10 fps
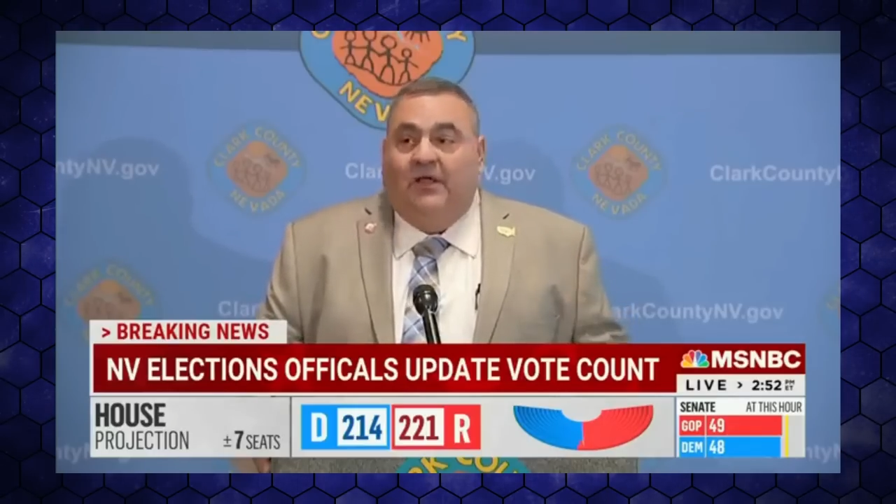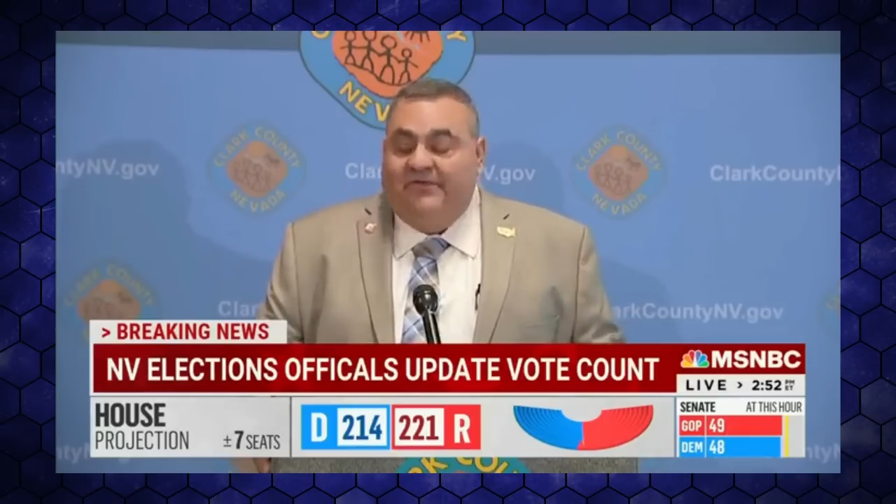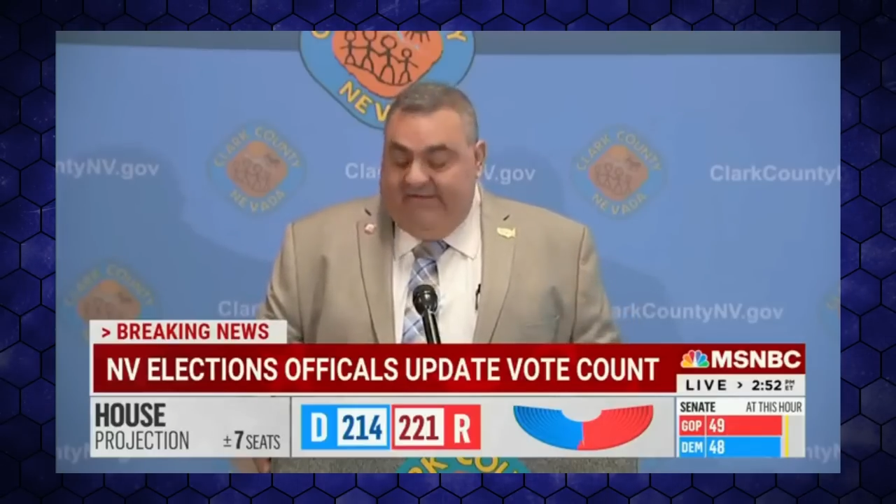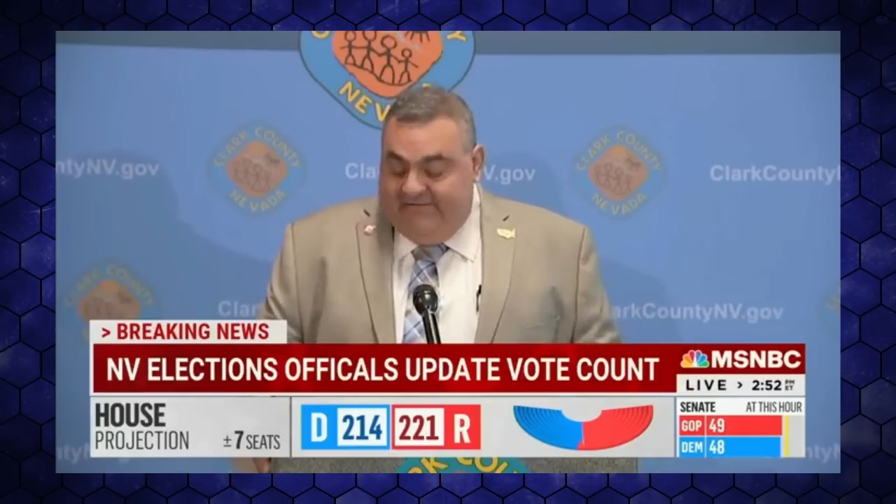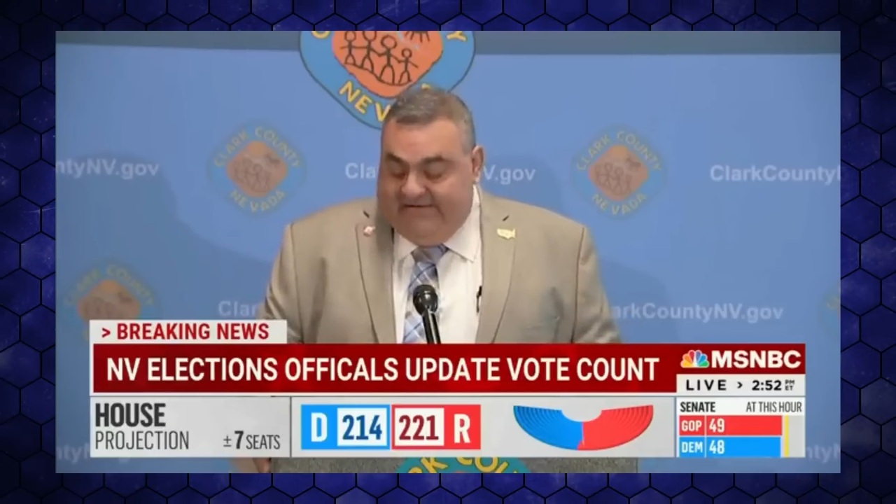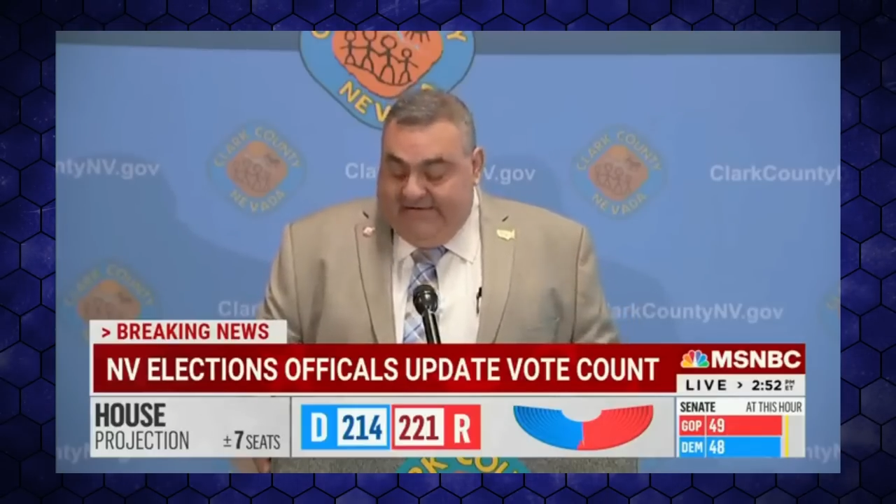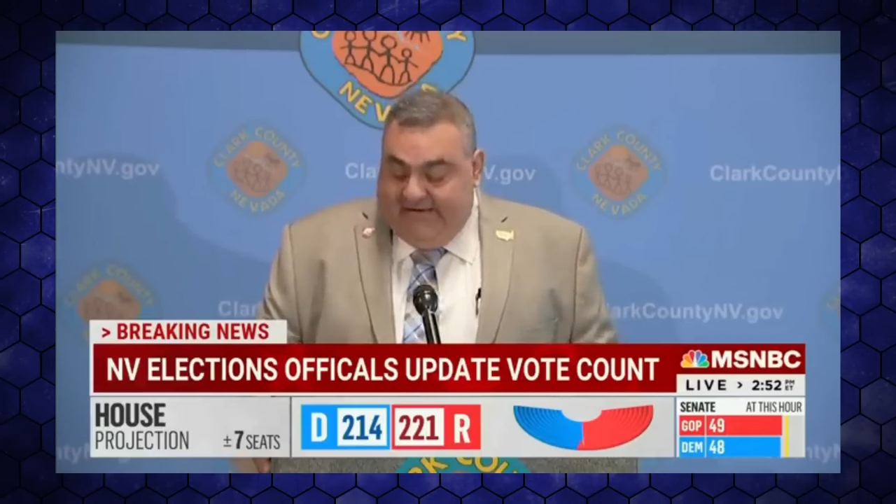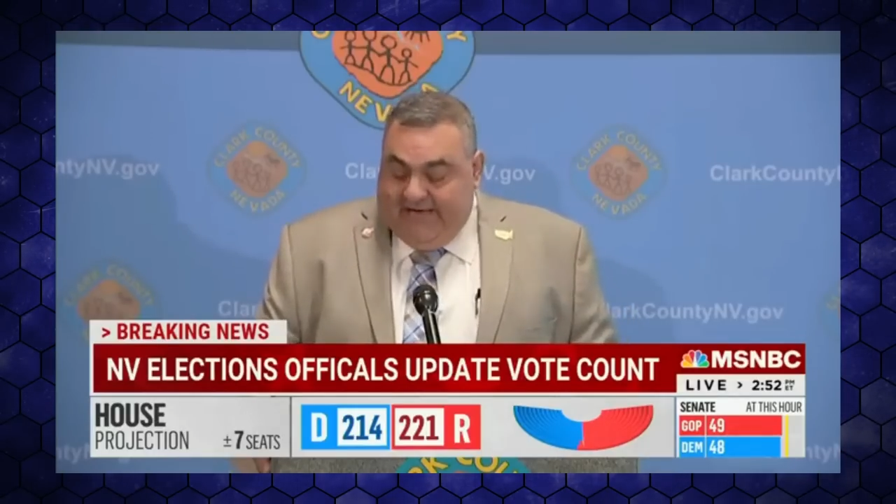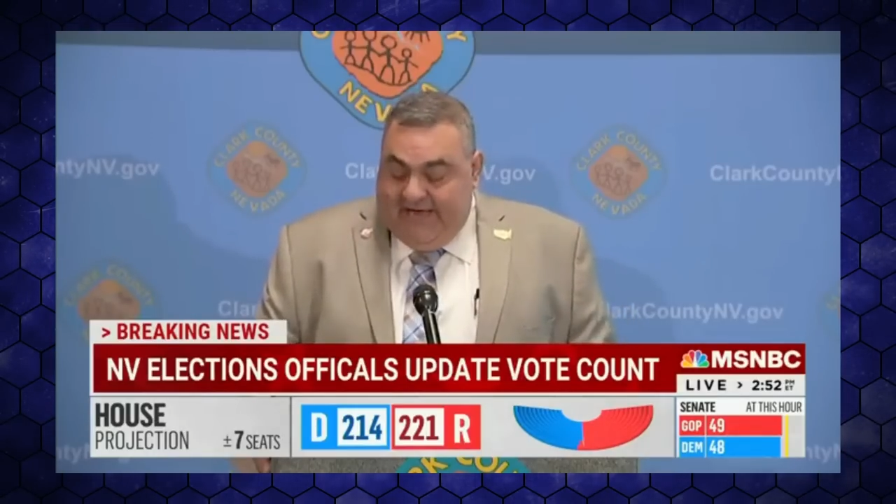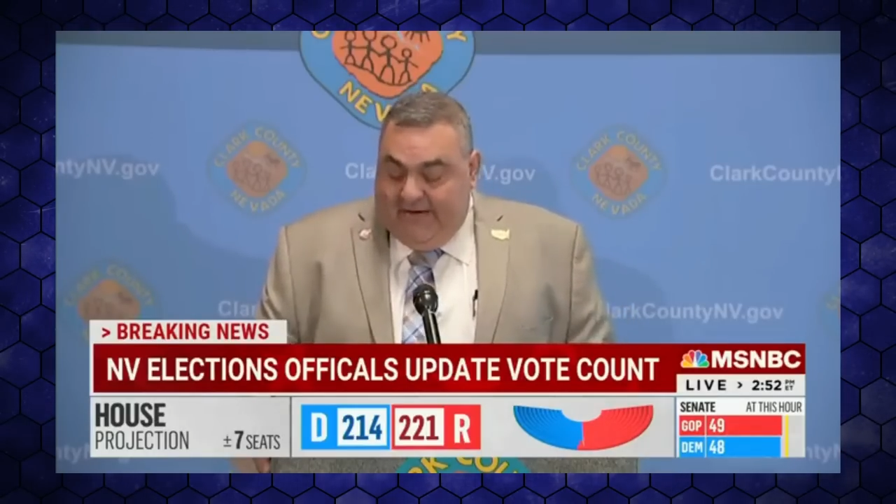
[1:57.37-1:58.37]
all
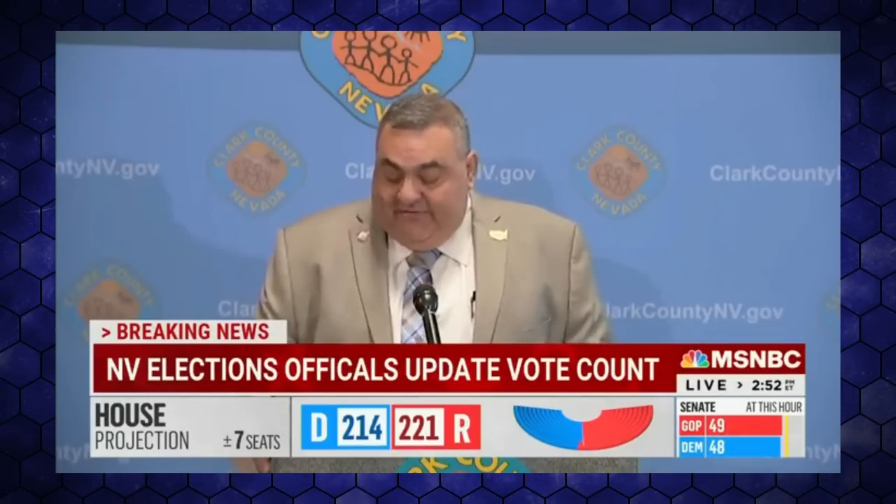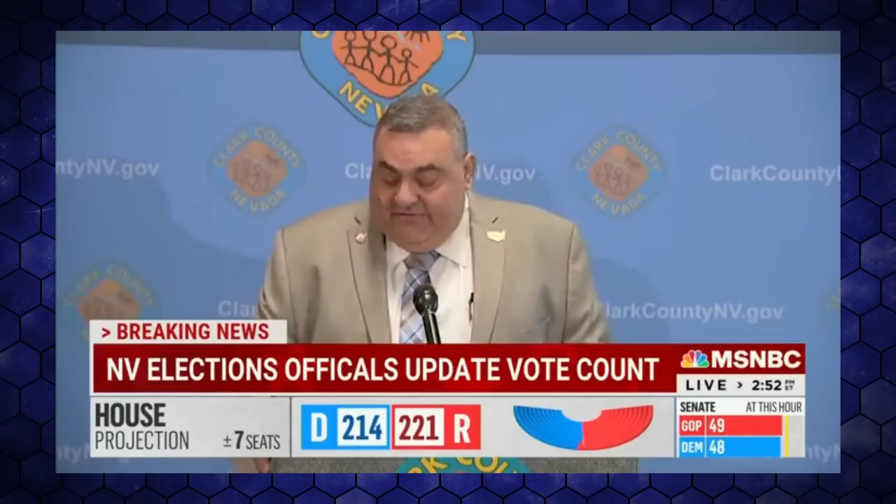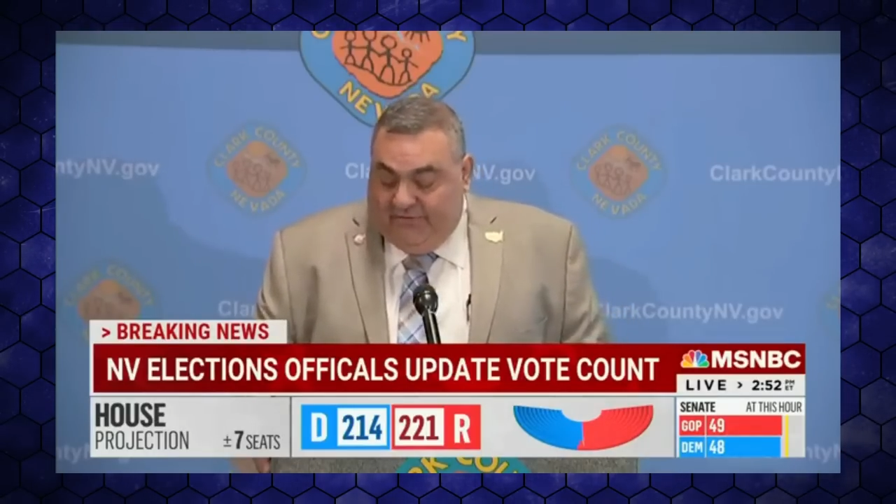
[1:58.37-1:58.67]
17 counties